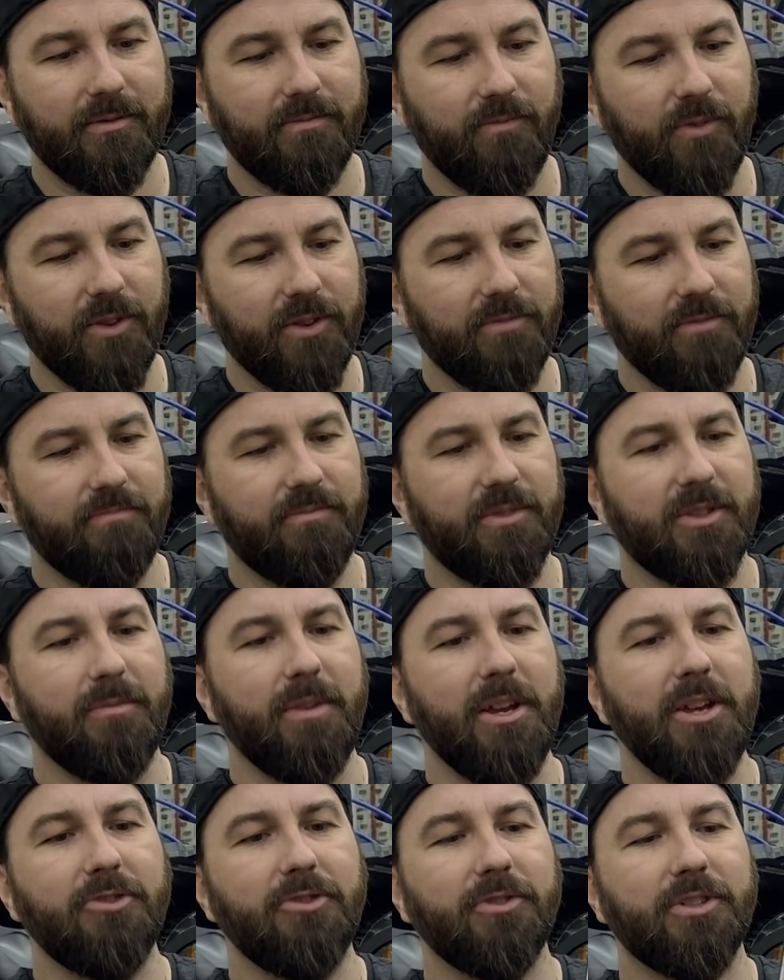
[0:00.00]
with some
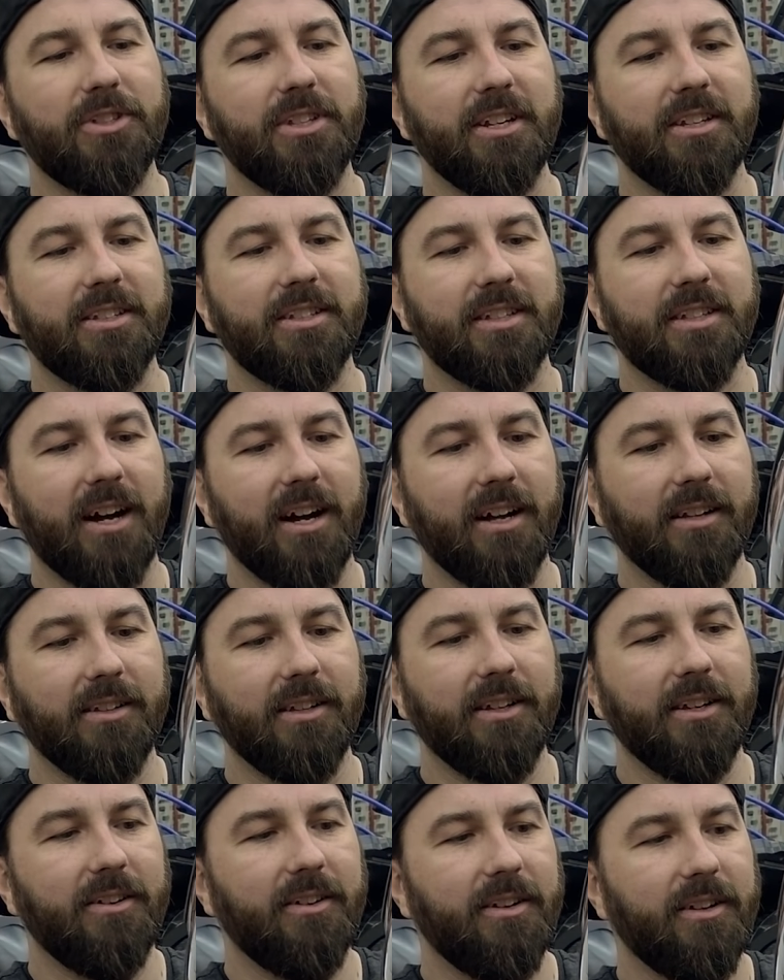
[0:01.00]
interesting
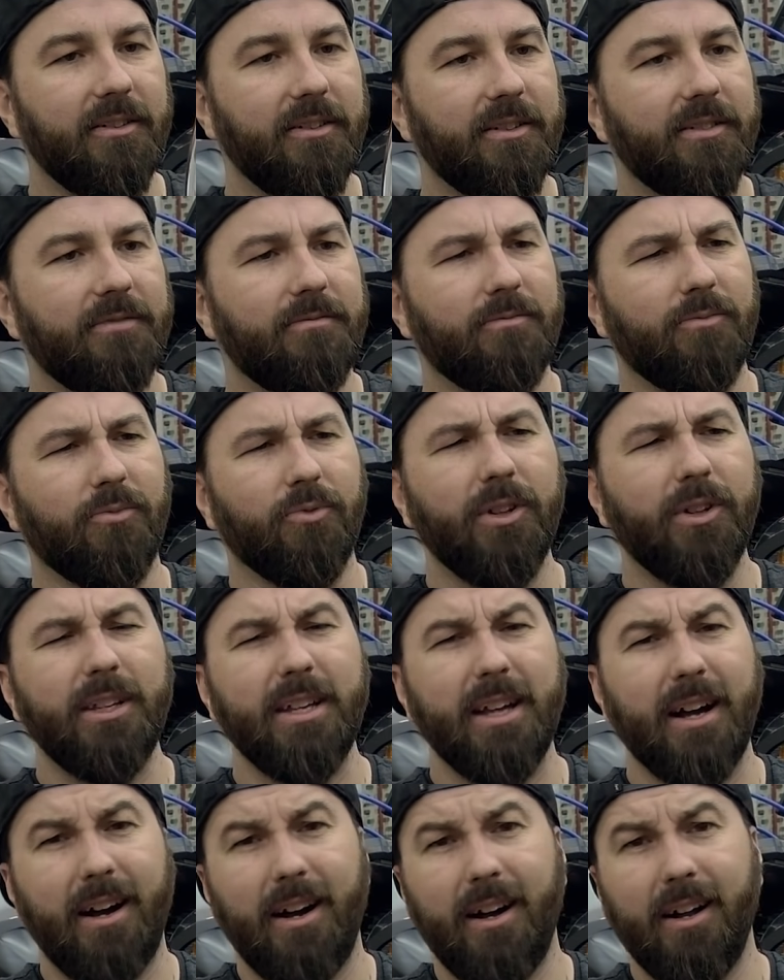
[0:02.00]
styling,
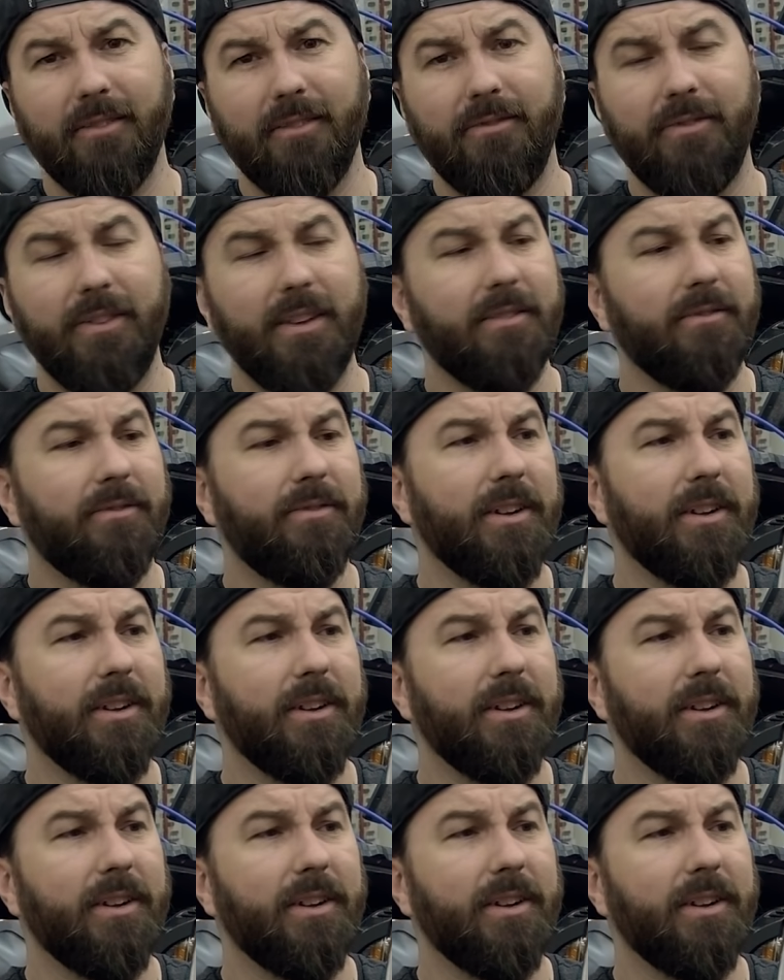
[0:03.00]
really odd fit and